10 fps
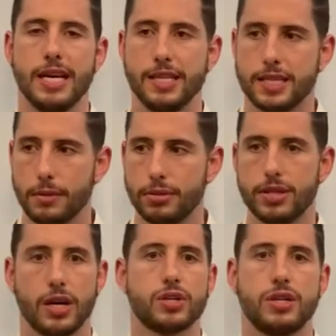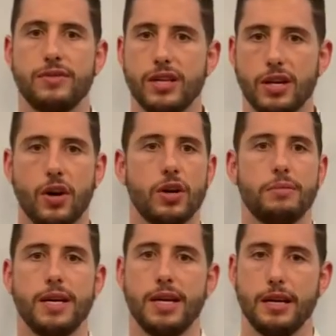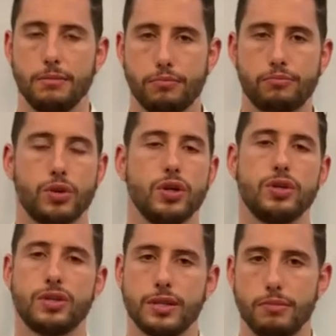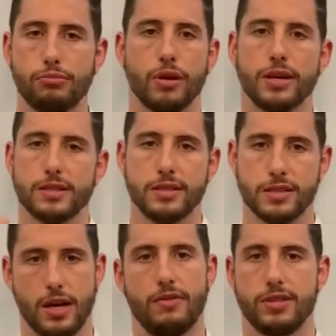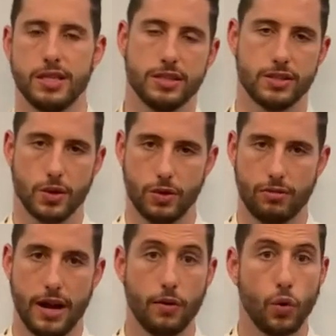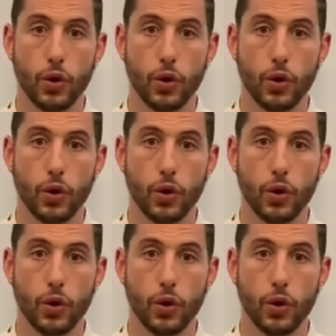into production of the economy and goods and products and services and so on, right?